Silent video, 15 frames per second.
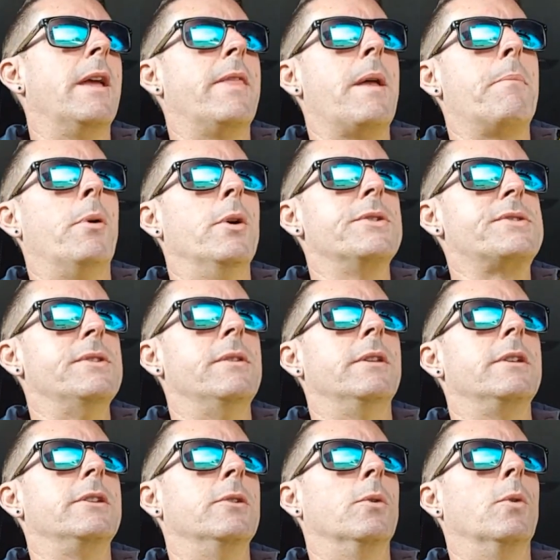that person
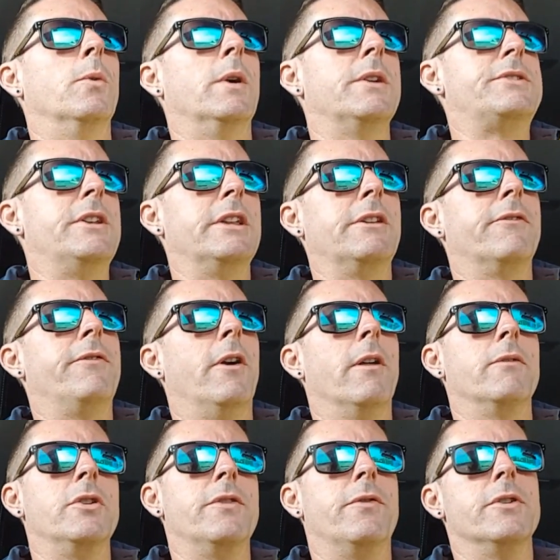that you're sitting in
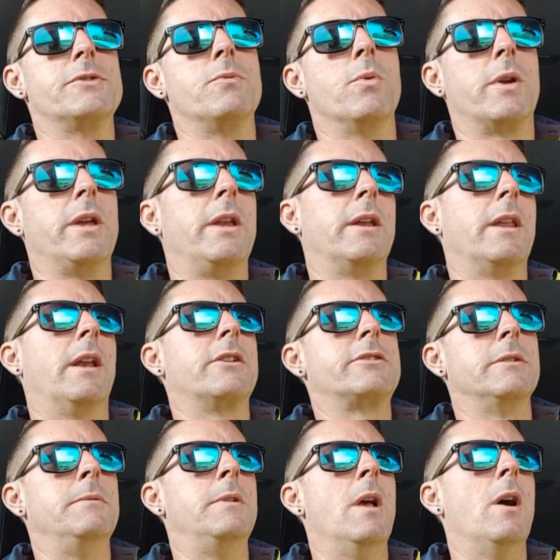front of when you first walk in can
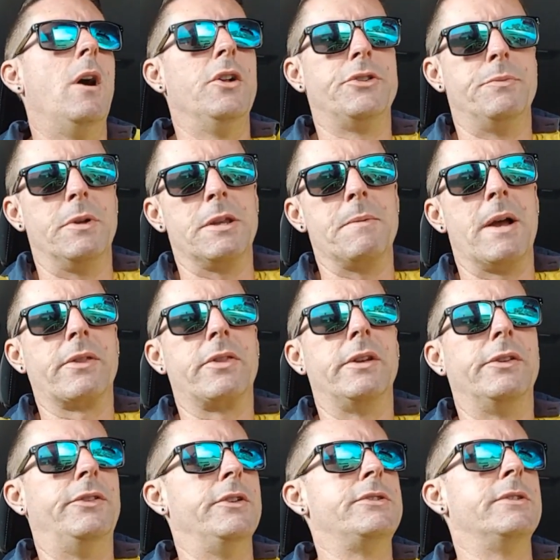actually ultimately make the
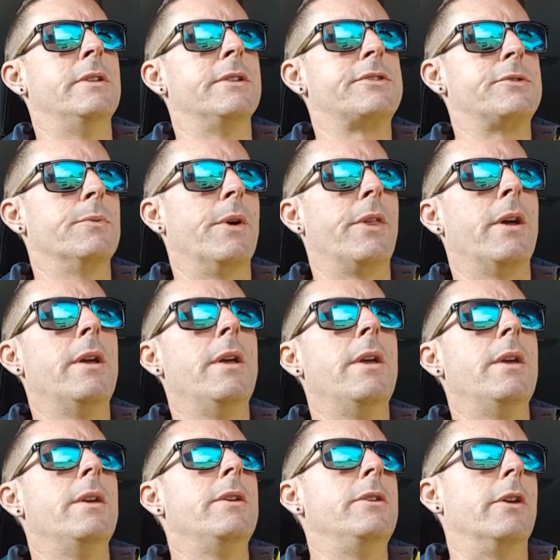decision as to whether
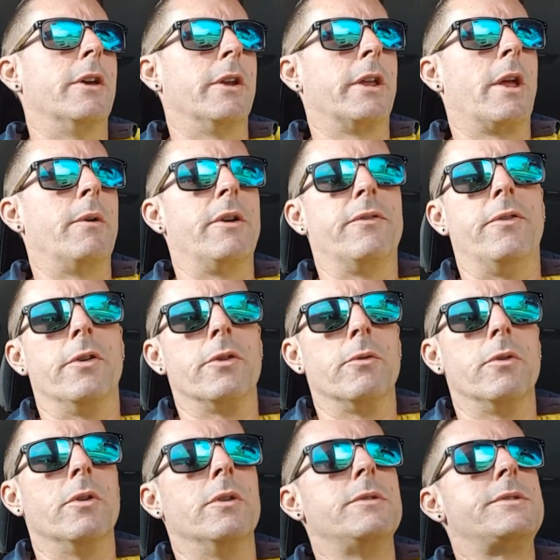you're going to go any
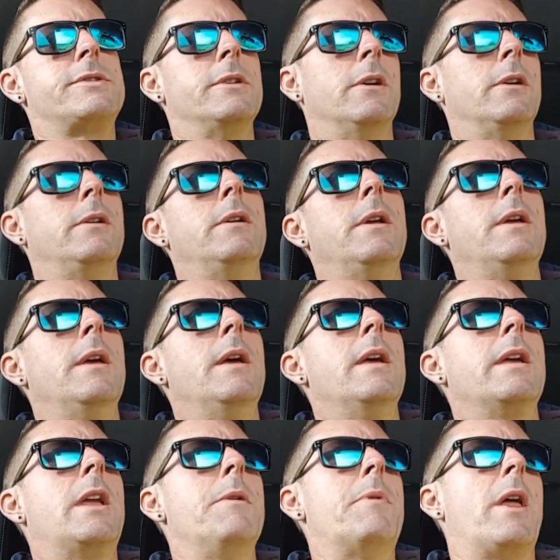further or not.
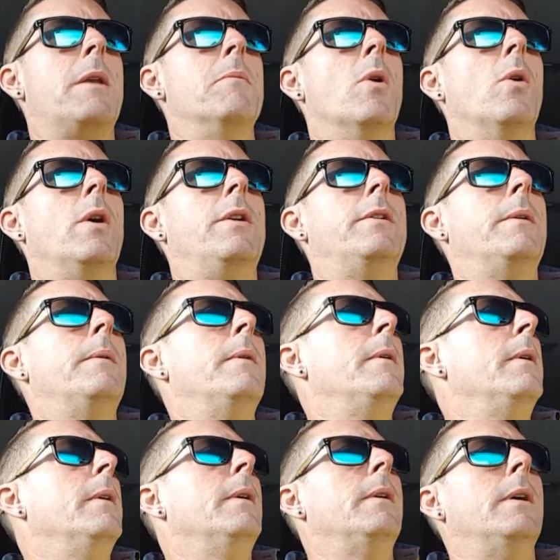So keep that in mind.
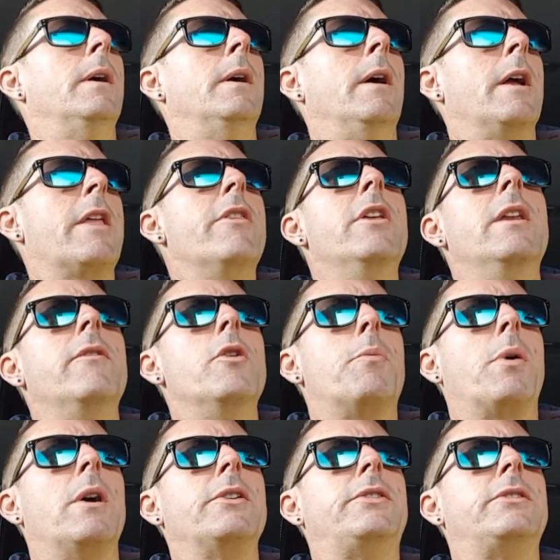In the
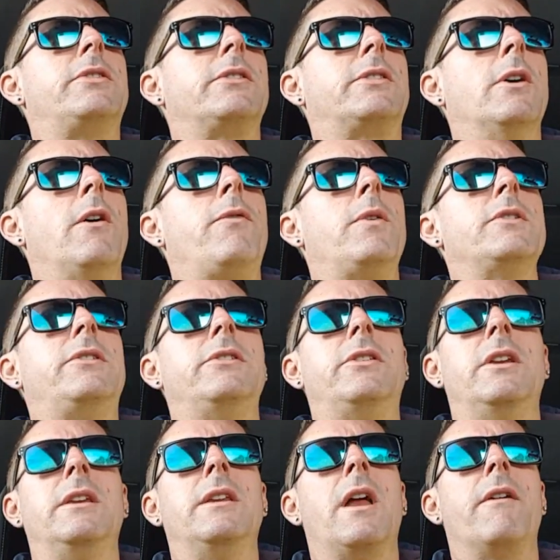interview process itself, once you're
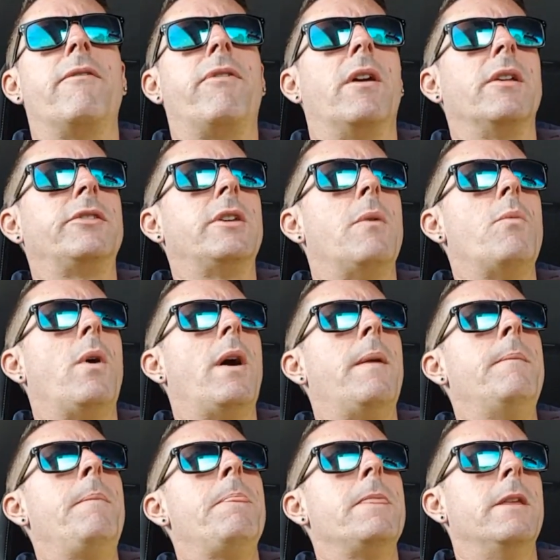sitting down in front of
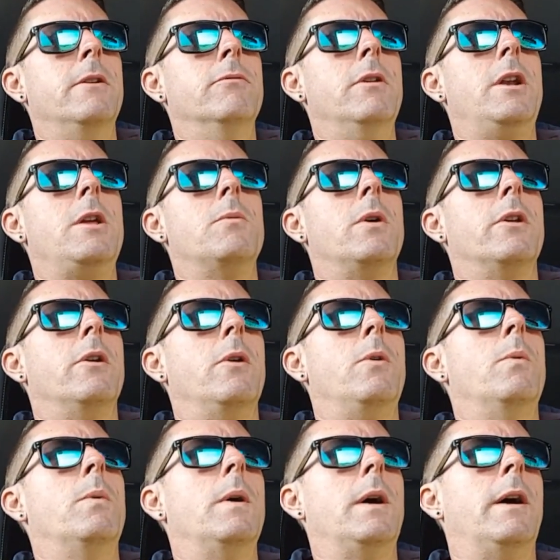someone, you really want
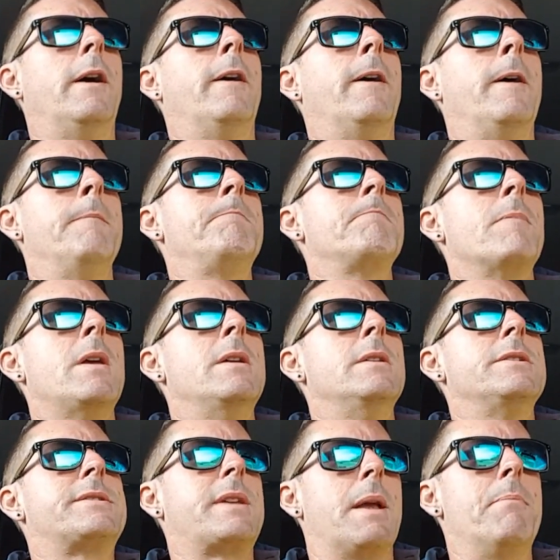
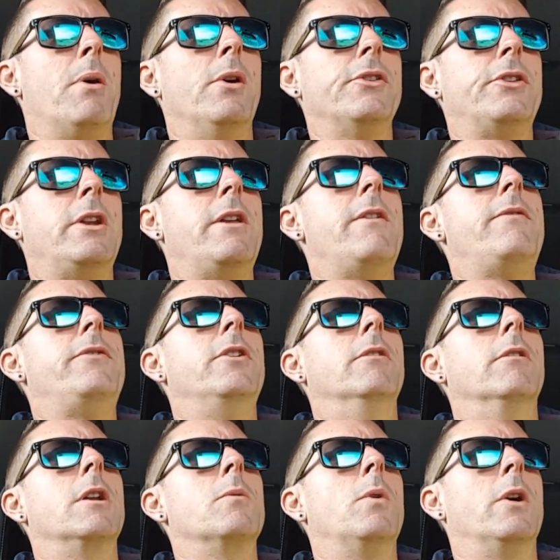to stay positive.
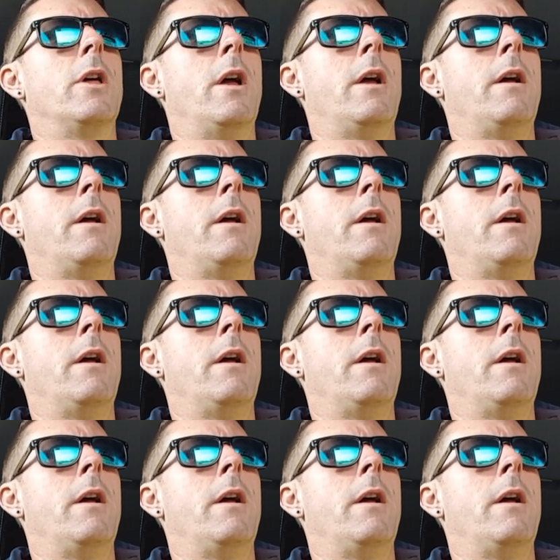You really want